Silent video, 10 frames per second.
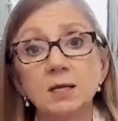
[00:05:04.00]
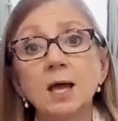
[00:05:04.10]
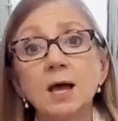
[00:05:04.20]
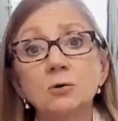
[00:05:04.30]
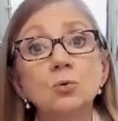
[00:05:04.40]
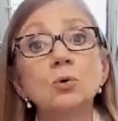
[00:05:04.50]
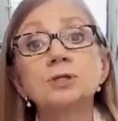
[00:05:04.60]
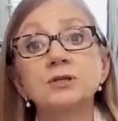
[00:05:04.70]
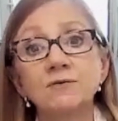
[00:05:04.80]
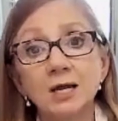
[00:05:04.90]
be
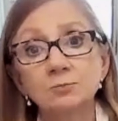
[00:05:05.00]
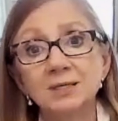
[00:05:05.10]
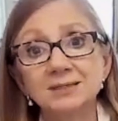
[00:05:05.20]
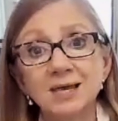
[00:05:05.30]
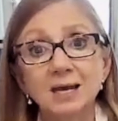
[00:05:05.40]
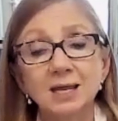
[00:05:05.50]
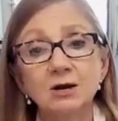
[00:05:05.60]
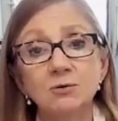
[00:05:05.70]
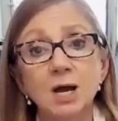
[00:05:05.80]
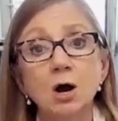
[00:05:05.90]
rules developed in that
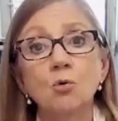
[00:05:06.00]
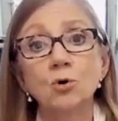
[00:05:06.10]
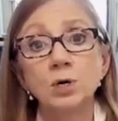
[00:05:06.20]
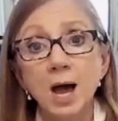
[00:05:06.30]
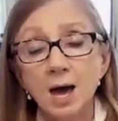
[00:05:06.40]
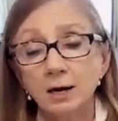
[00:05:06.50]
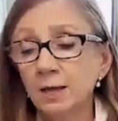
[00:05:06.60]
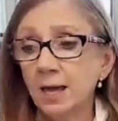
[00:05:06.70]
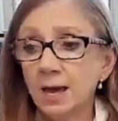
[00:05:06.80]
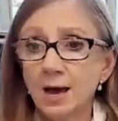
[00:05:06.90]
area or not.